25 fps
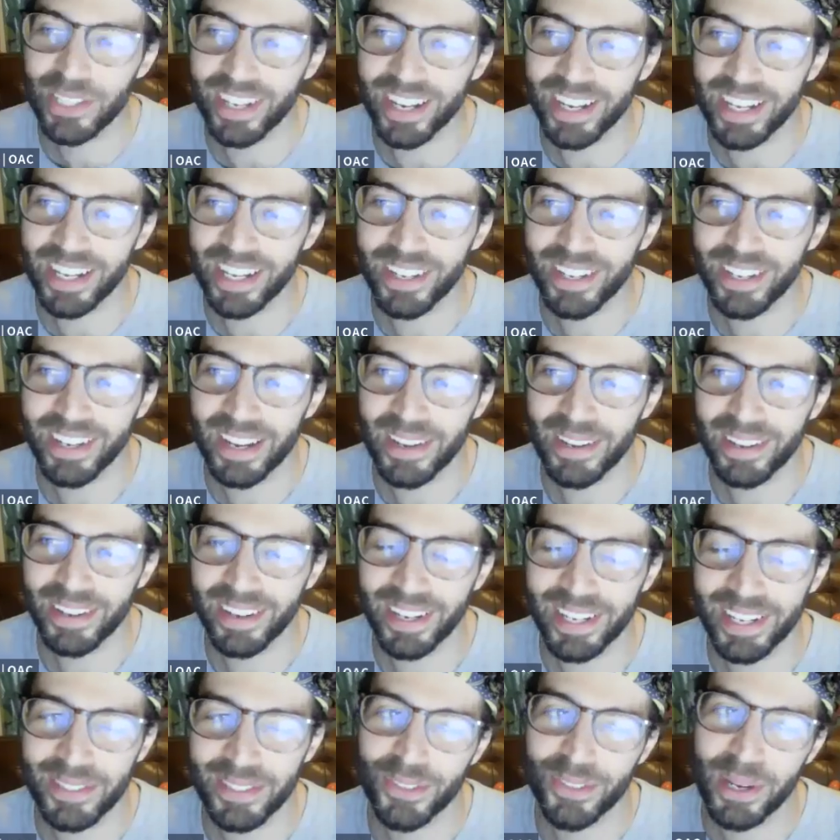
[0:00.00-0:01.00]
so
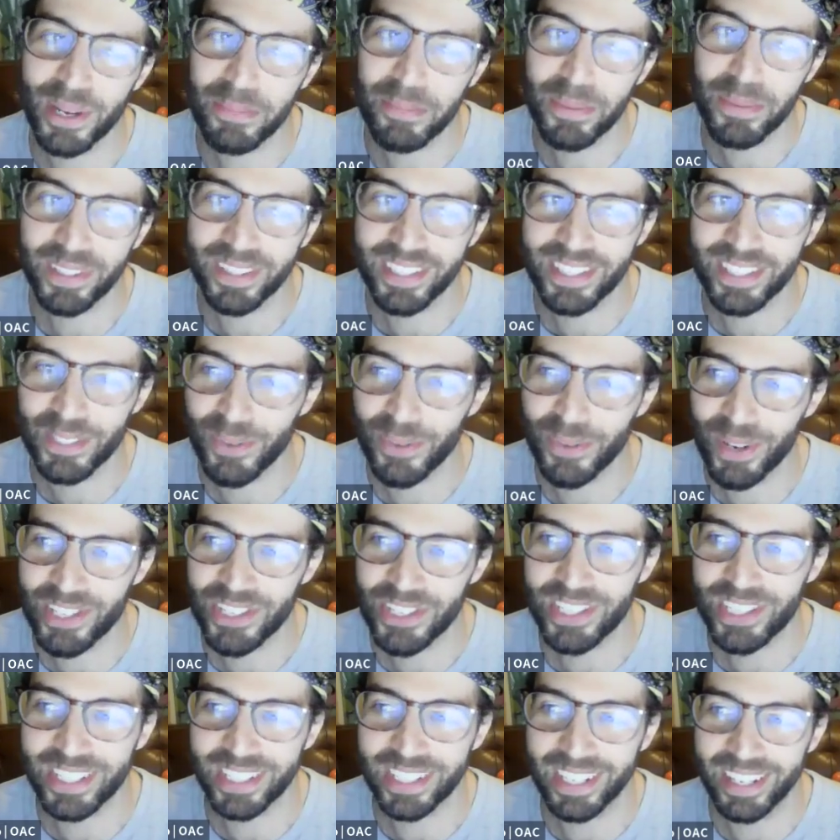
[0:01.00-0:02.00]
I put this
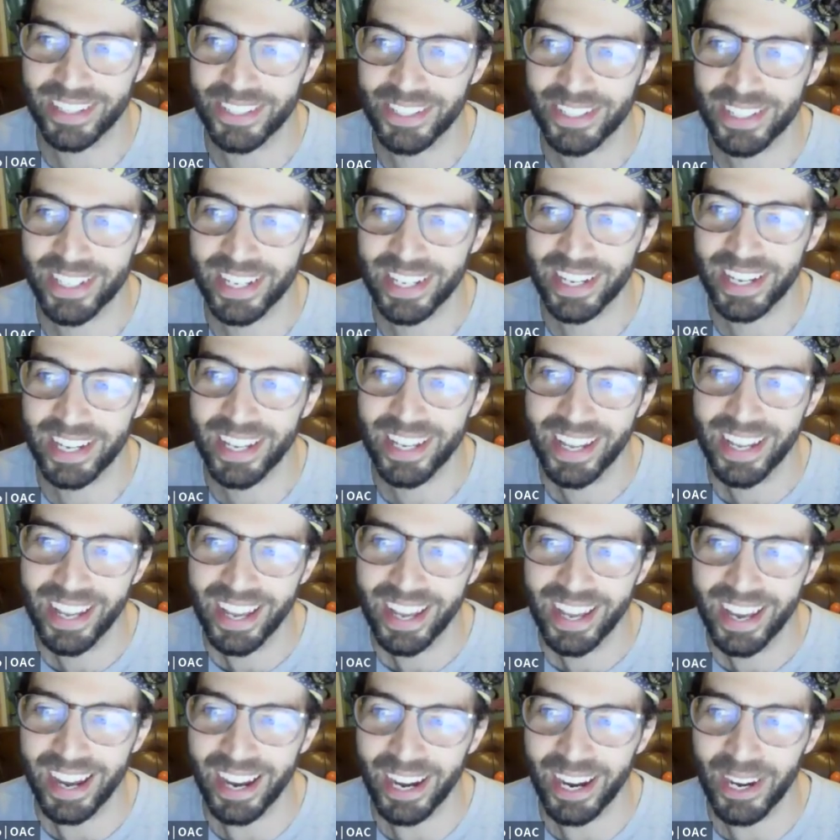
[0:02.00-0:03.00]
question together because
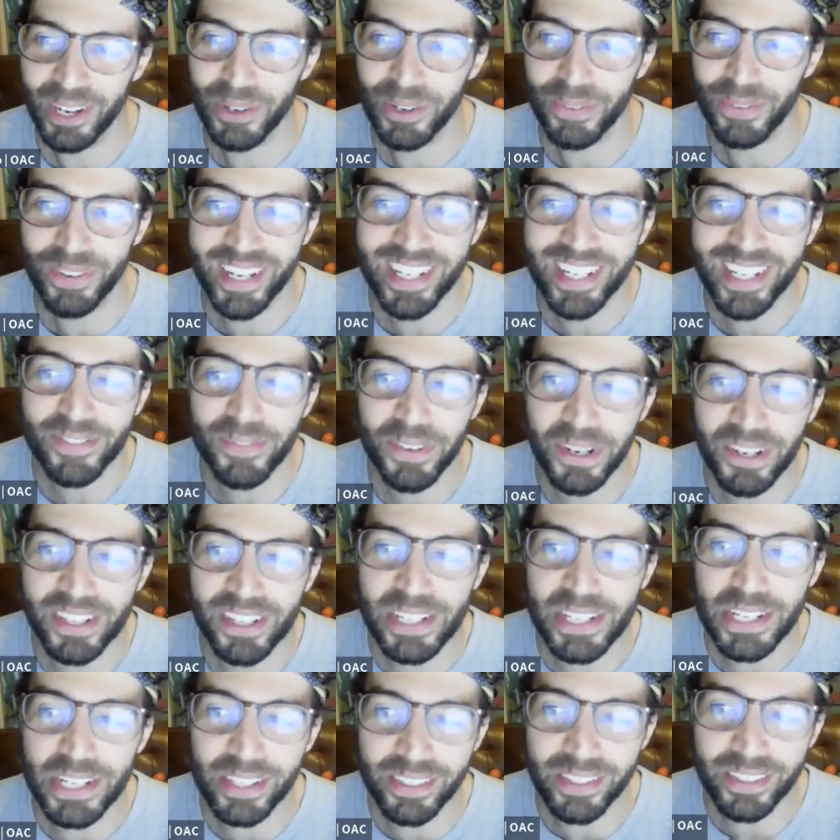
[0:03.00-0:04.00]
I find it very
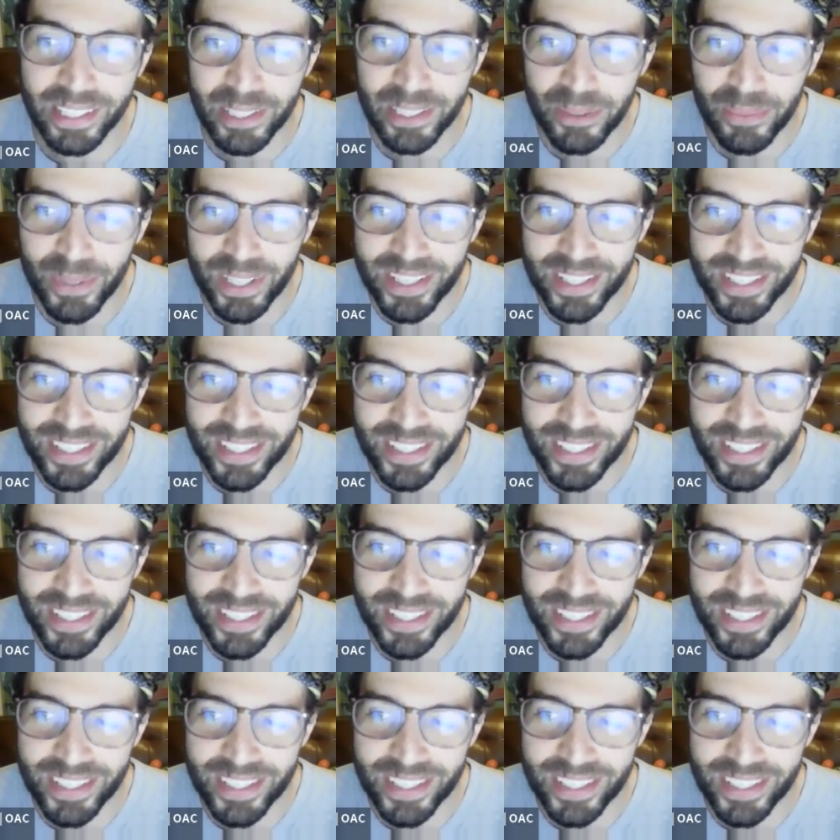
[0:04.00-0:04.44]
endearing when a